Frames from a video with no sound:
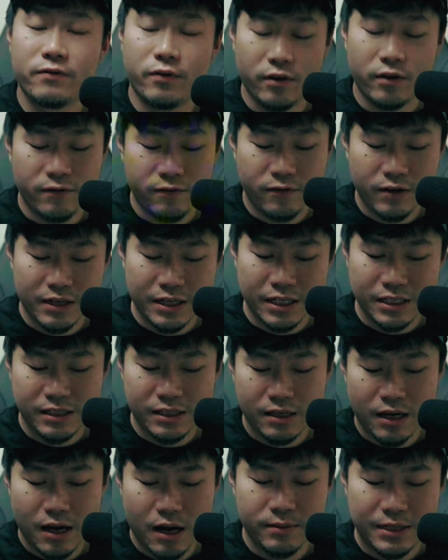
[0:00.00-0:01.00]
for the
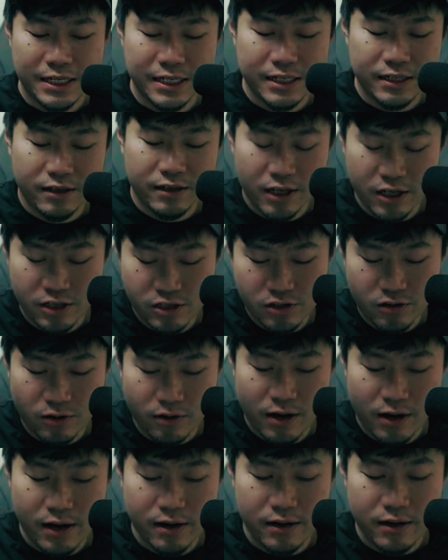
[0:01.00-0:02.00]
fitness niche
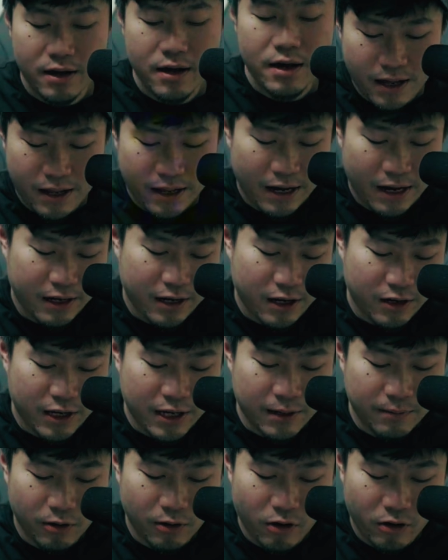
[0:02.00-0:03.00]
already. And then I could
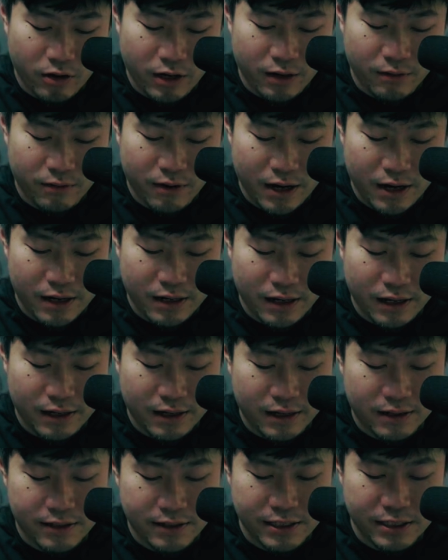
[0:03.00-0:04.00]
keep looking, right?
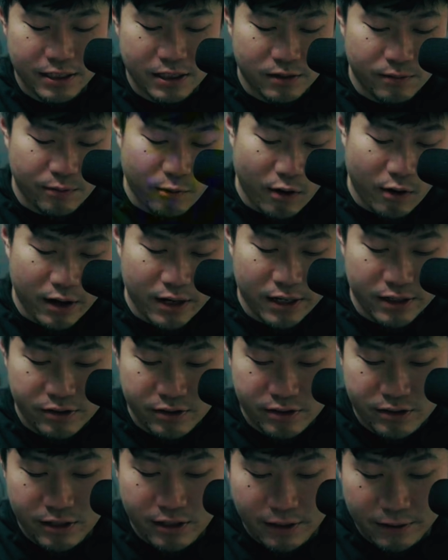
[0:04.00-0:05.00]
Like this is quite
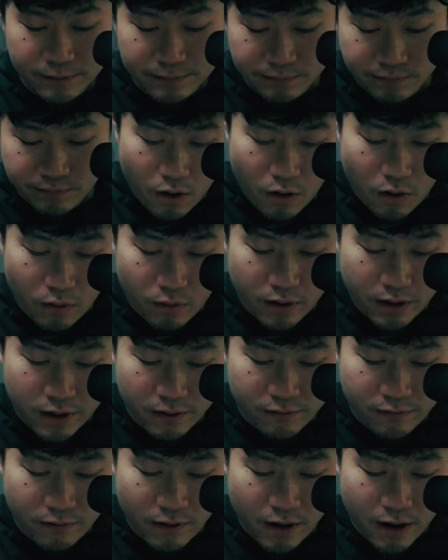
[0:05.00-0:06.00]
interesting. Or we
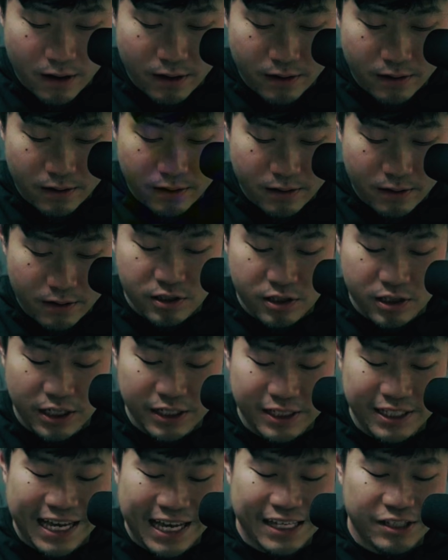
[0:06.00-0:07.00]
can find
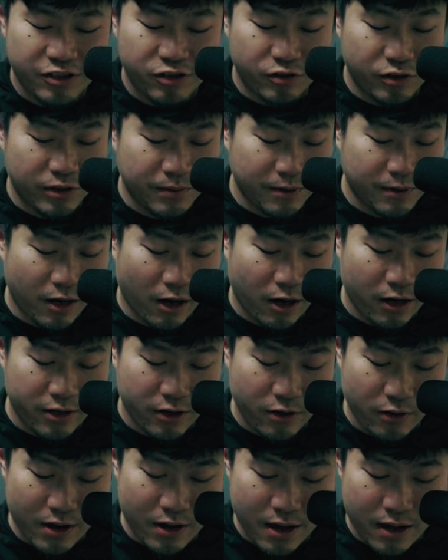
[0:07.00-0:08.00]
6 extreme
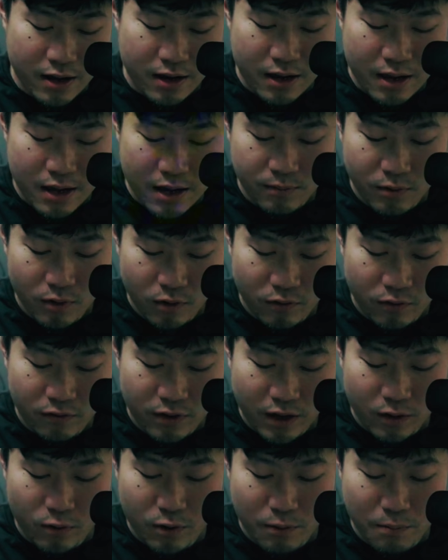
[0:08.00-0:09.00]
cardio hit move
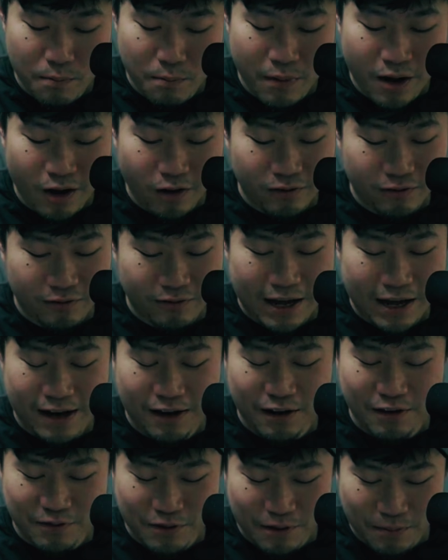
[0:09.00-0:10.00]
that will melt fat
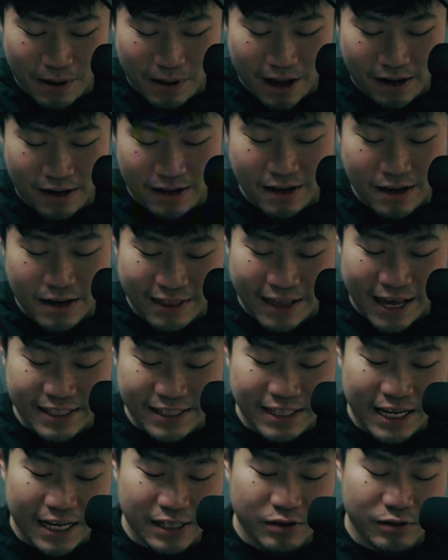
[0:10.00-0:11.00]
off your body.
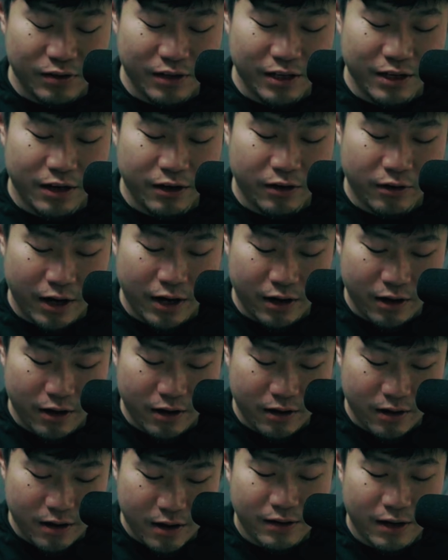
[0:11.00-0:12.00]
That's actually a great
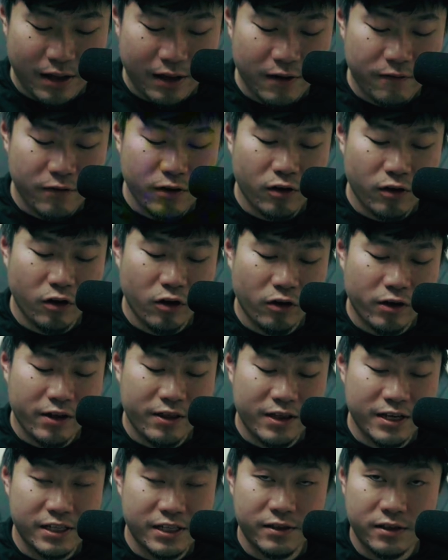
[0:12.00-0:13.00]
hook. Like if you look at
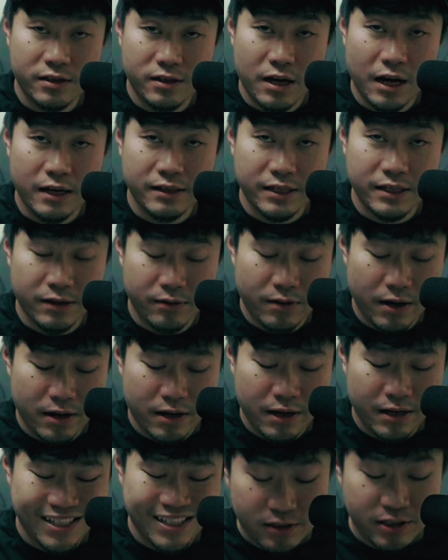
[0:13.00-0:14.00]
this content right
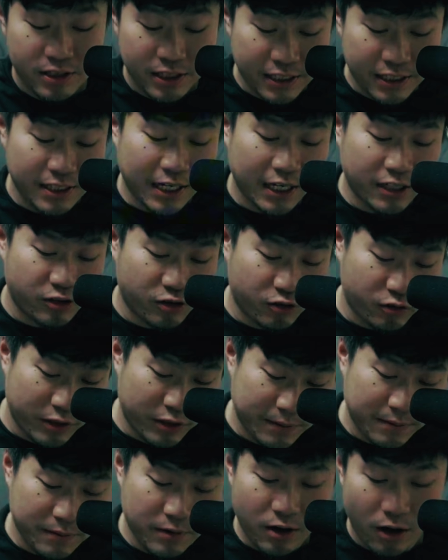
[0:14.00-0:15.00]
here, 6
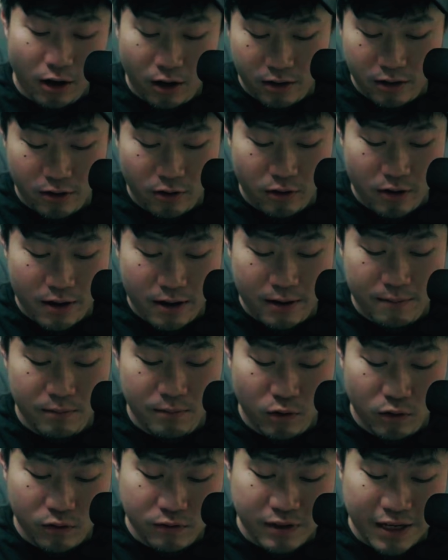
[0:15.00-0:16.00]
extreme cardio hit
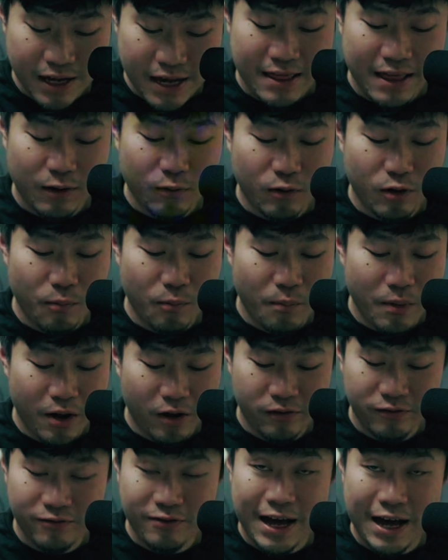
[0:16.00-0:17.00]
moves that will
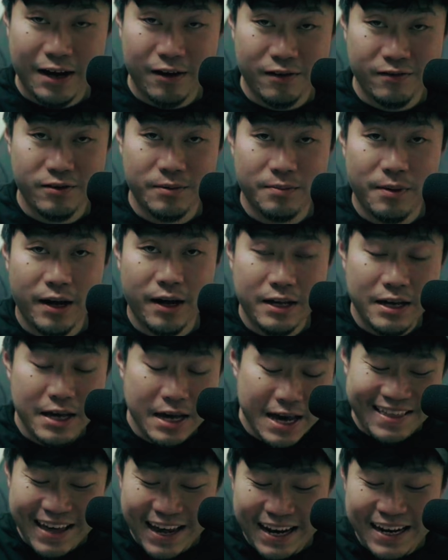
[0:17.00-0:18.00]
melt fat off your body.
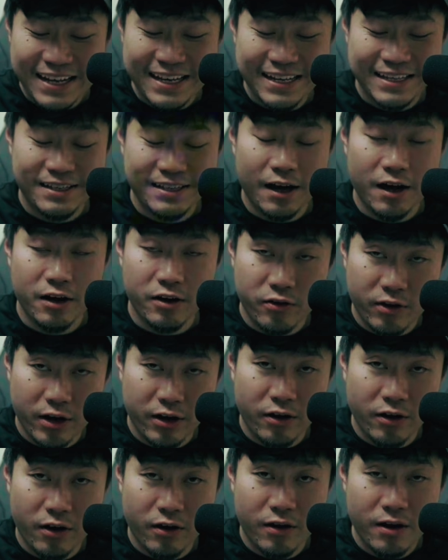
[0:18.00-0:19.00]
That is a
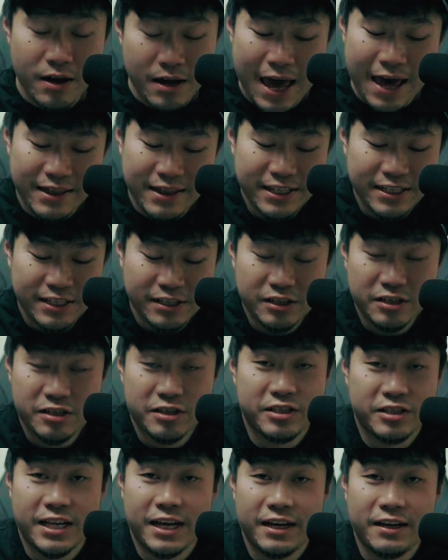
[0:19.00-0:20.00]
great hook. And this is just
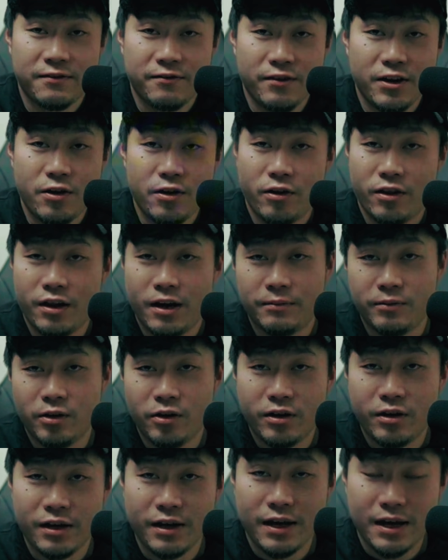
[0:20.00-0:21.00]
the second video that I'm
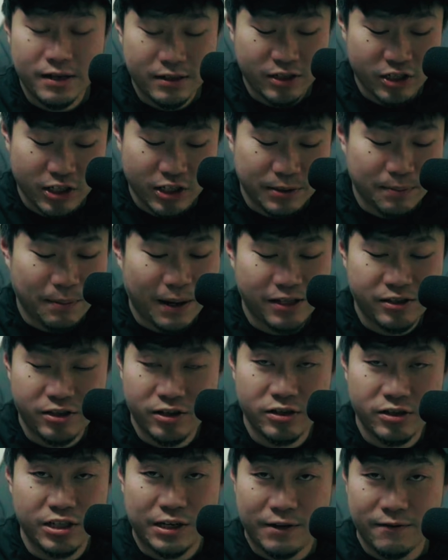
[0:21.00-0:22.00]
looking at just by
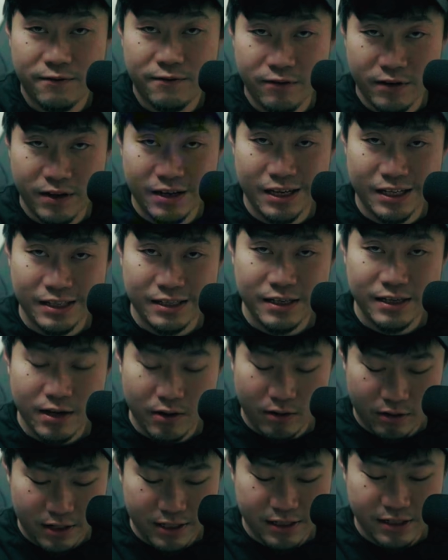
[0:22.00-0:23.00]
searching fitness
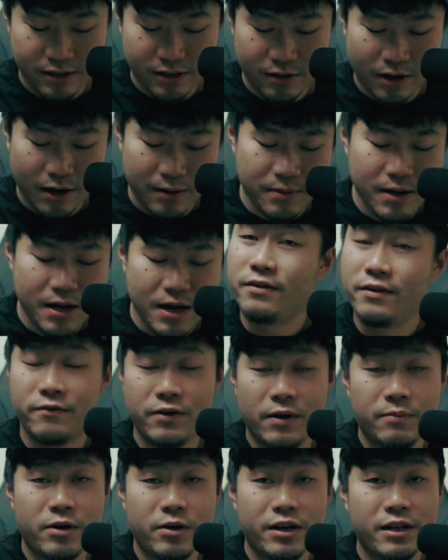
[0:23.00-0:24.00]
on Instagram. If
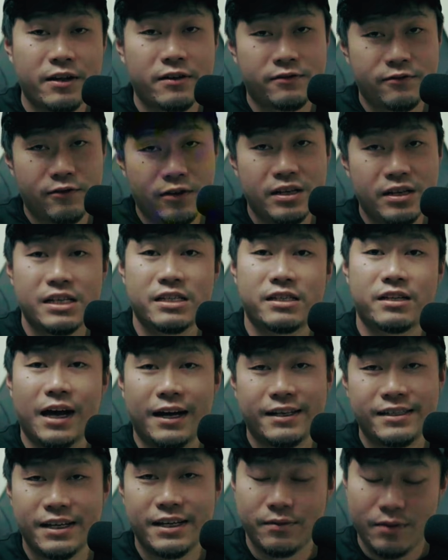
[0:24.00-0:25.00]
I'm running a fitness
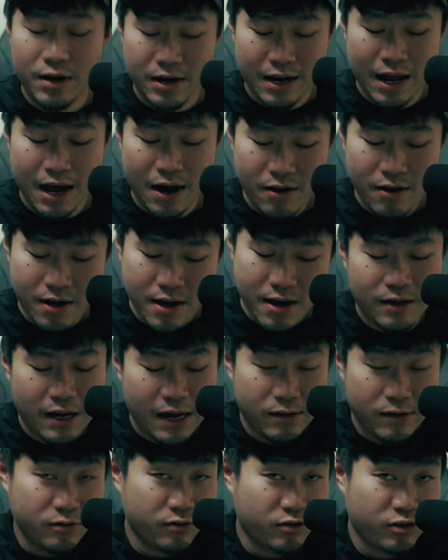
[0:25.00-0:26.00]
content right now,
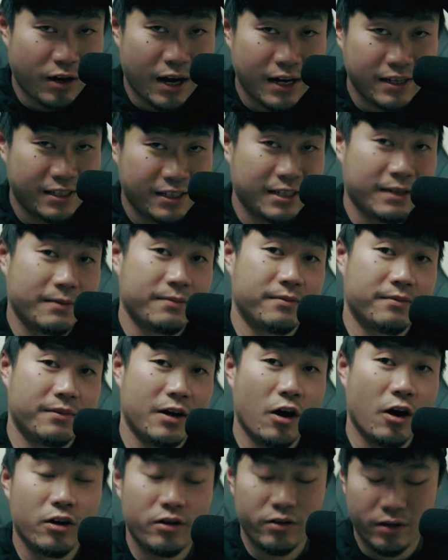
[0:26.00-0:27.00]
I would try some
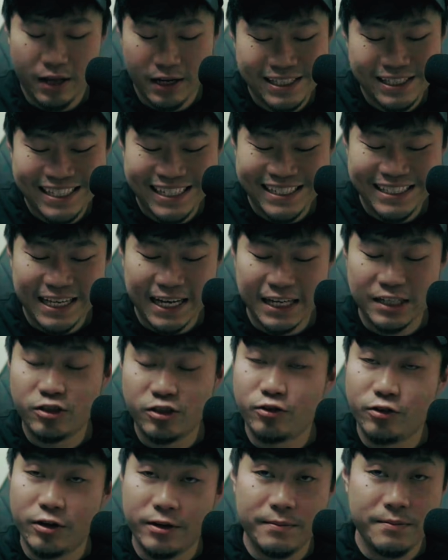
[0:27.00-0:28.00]
hook like 6
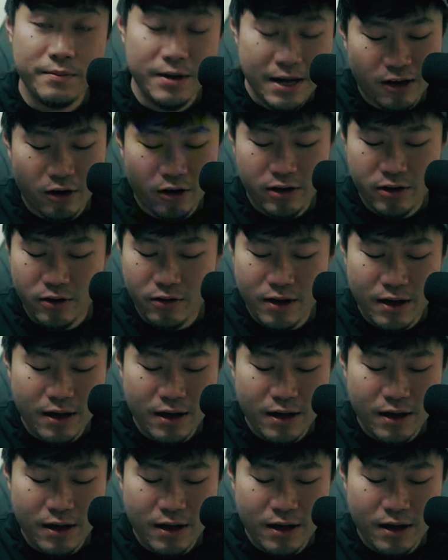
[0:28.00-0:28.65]
extreme cardio